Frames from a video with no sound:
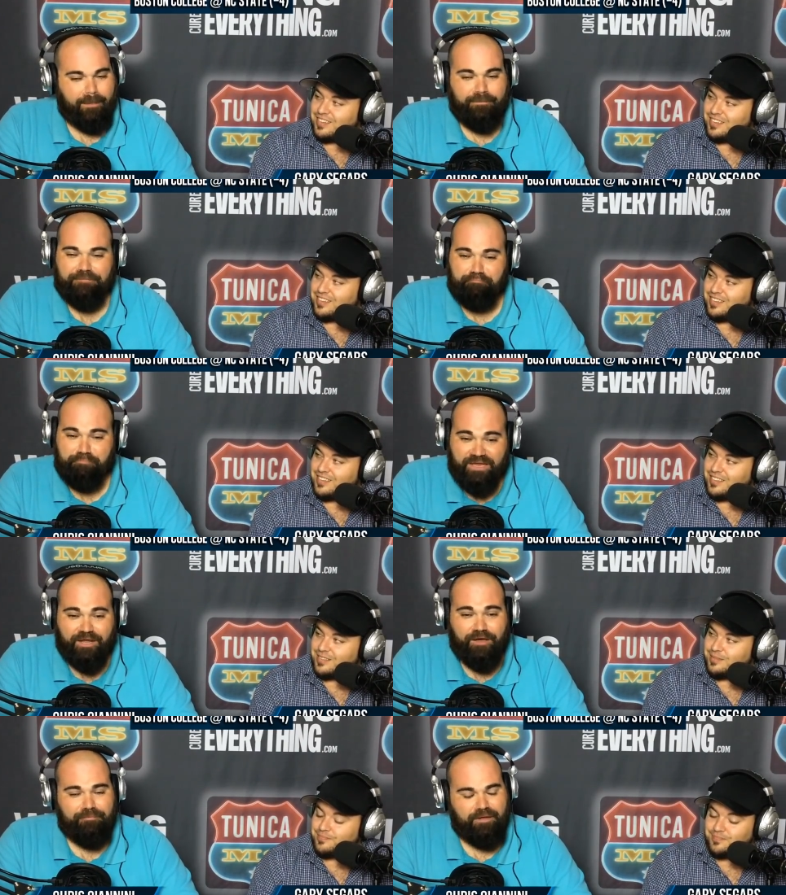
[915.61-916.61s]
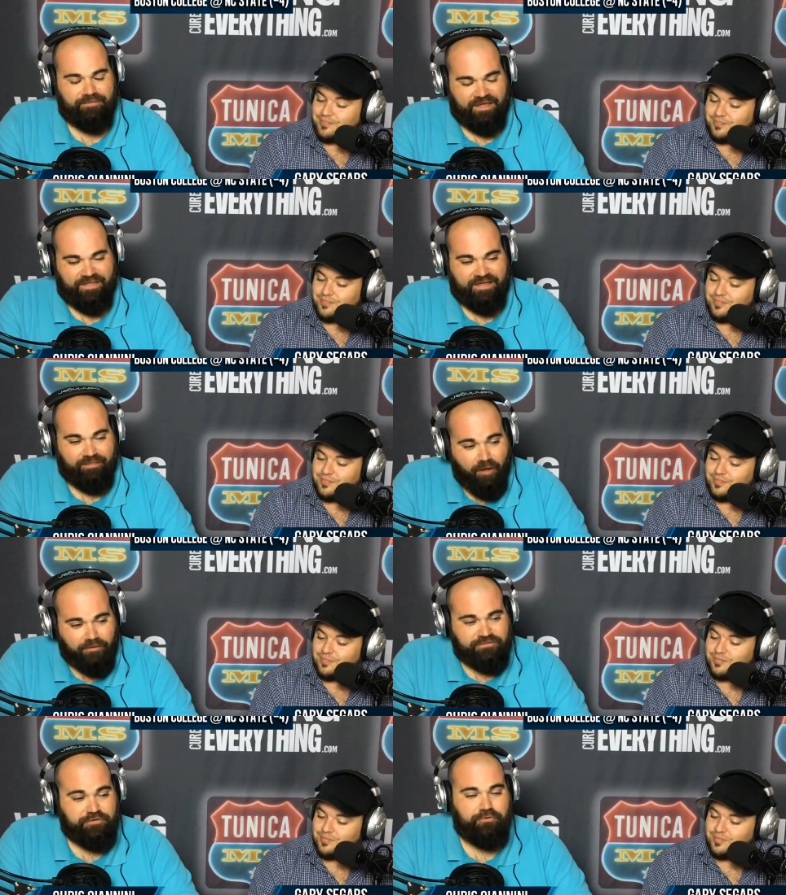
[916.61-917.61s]
Speaker 1: They beat up, they
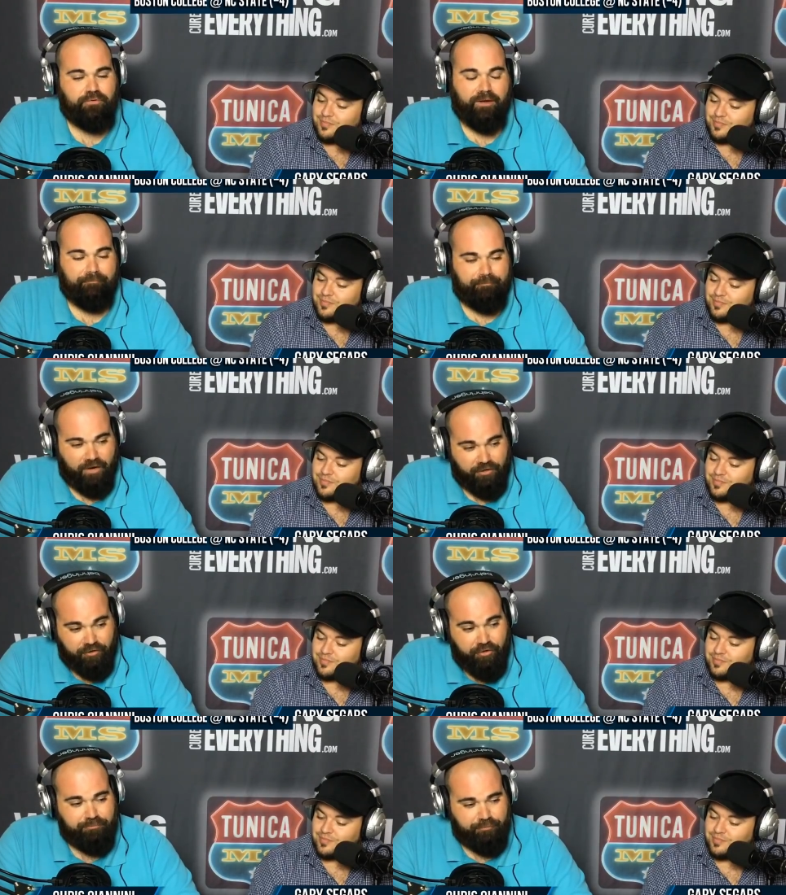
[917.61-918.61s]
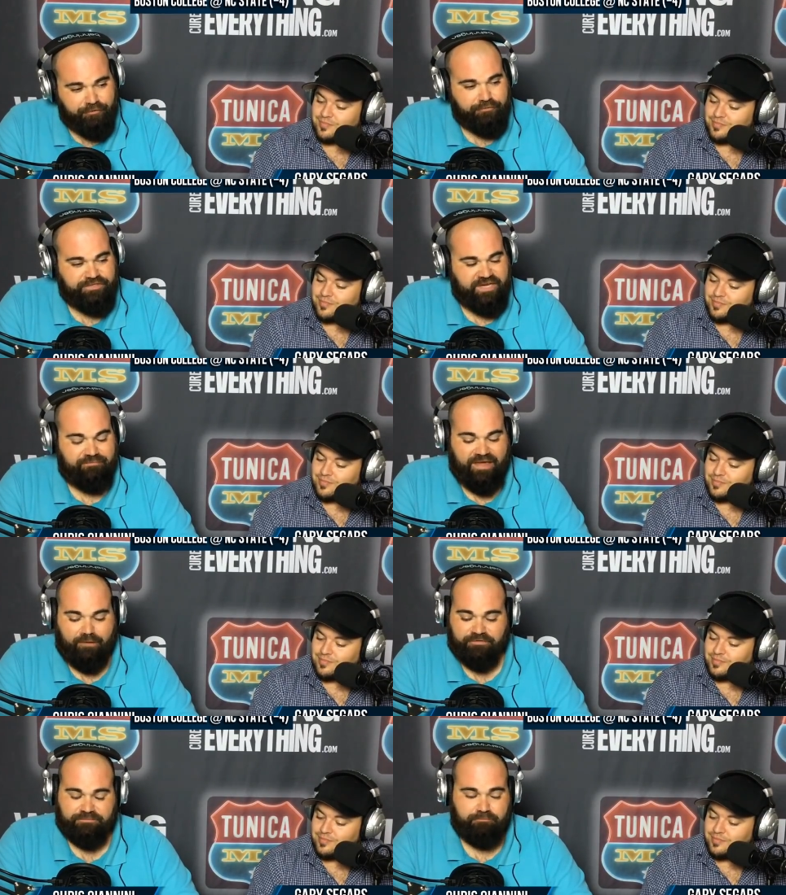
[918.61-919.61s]
lost to a, a good Purdue team that
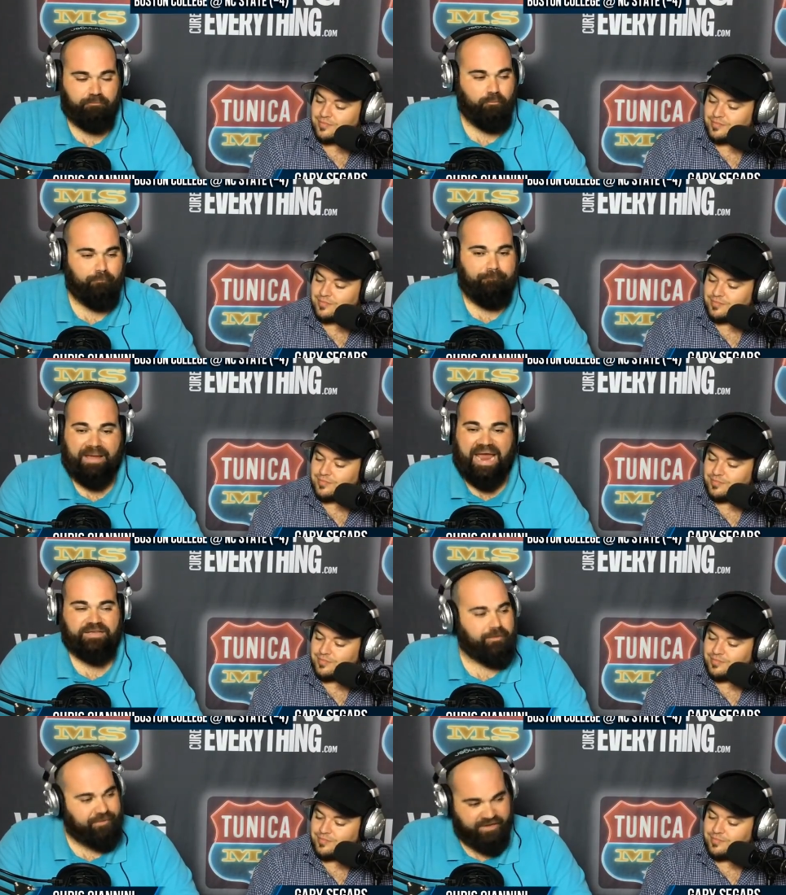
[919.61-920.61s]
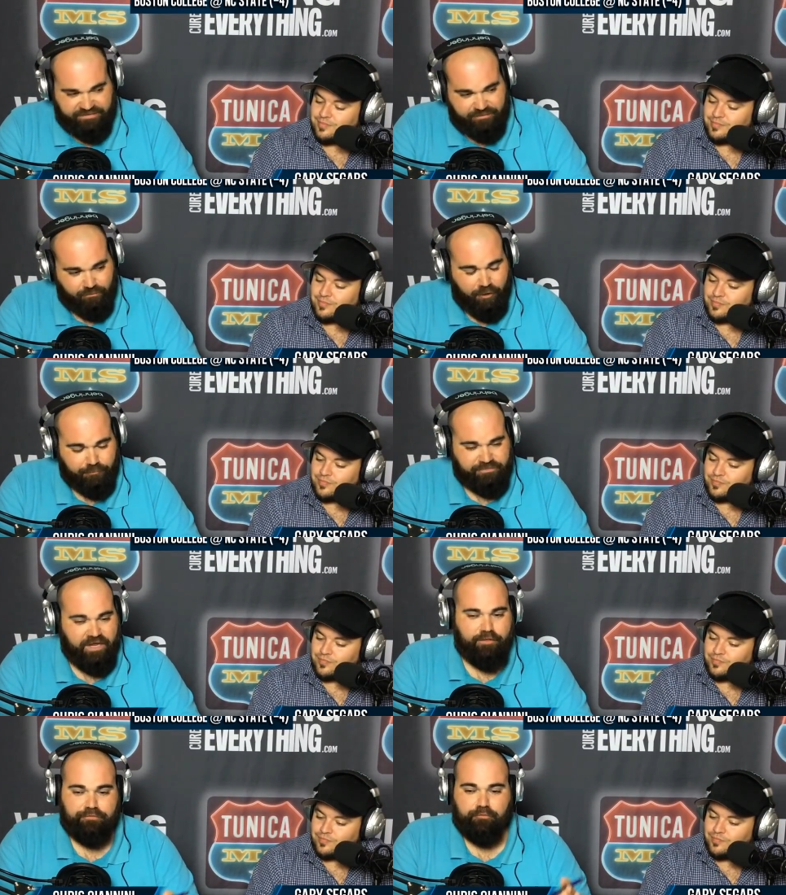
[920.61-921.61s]
was backed up against the ropes,
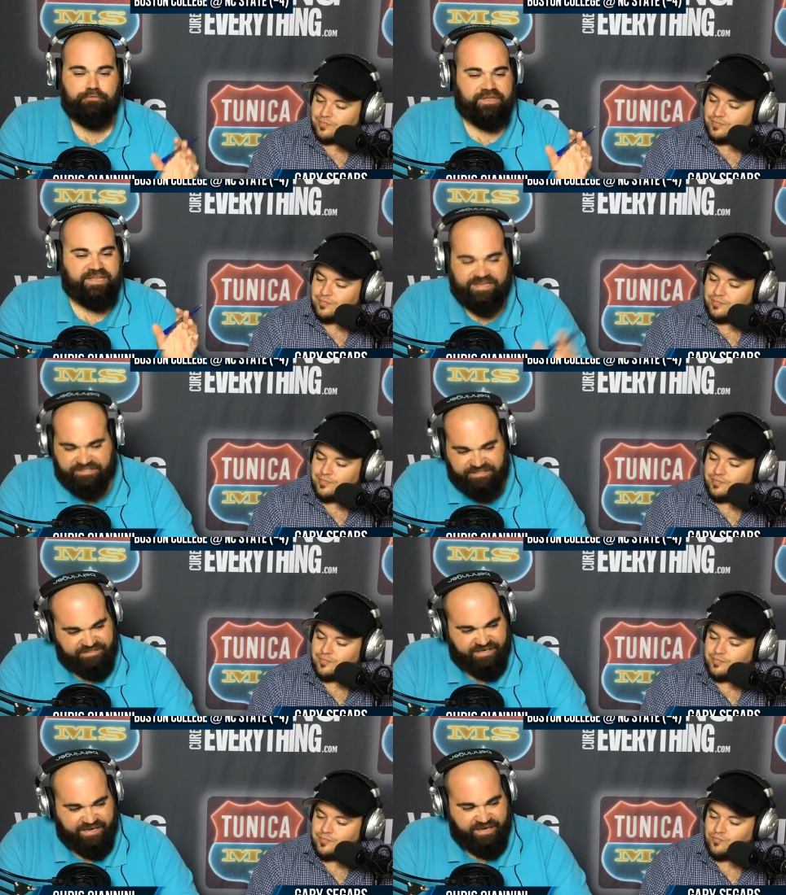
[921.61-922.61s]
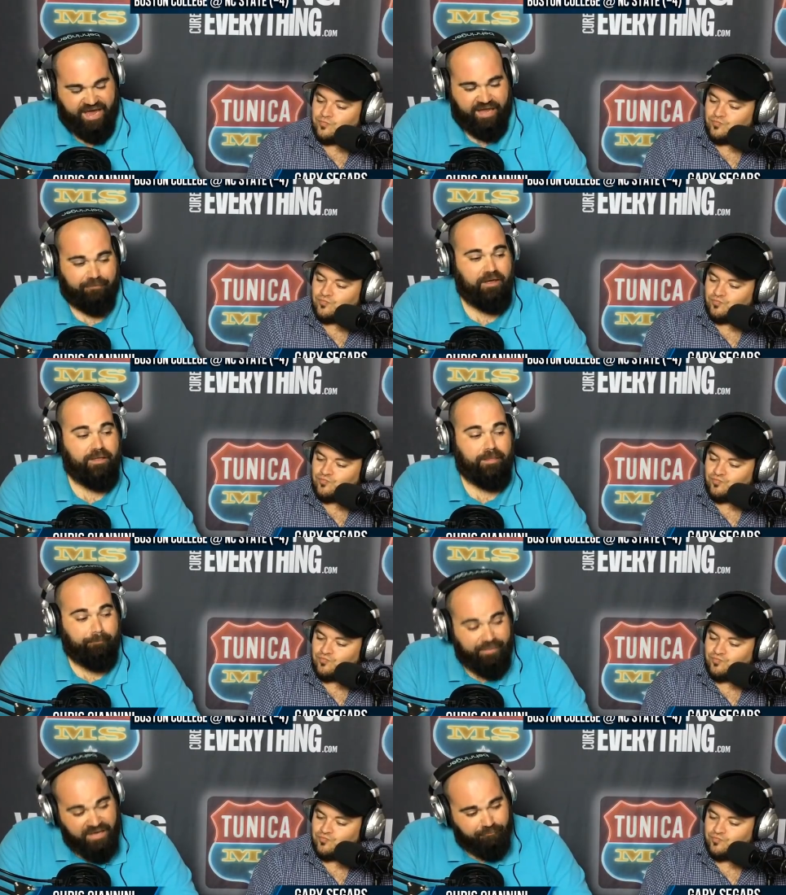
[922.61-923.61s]
threw the kitchen sink at them,
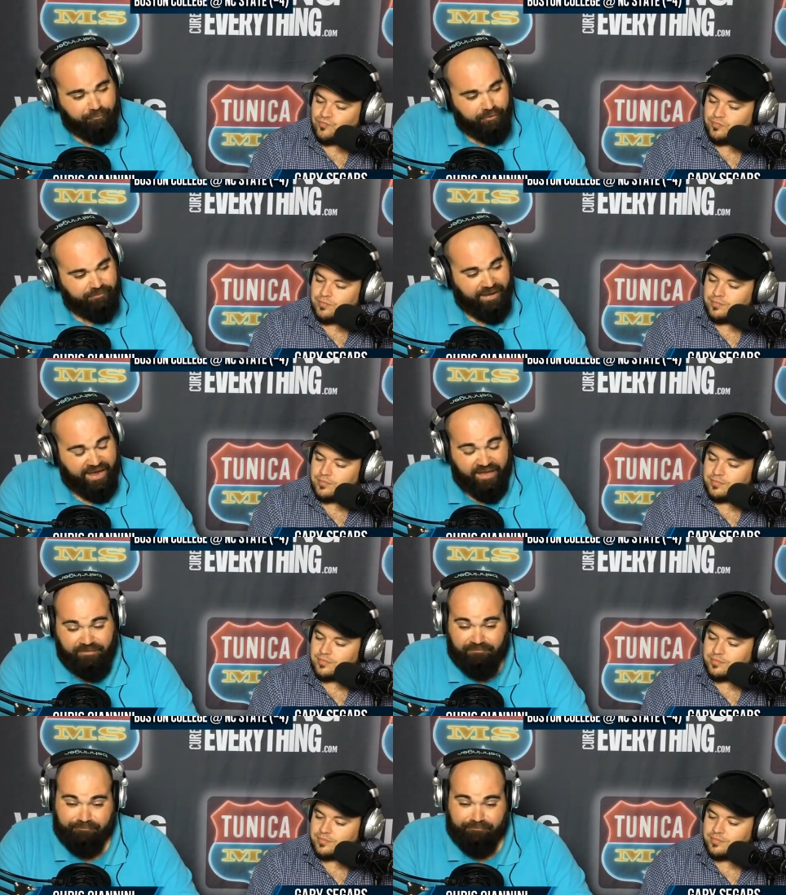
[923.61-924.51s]
beat them pretty bad,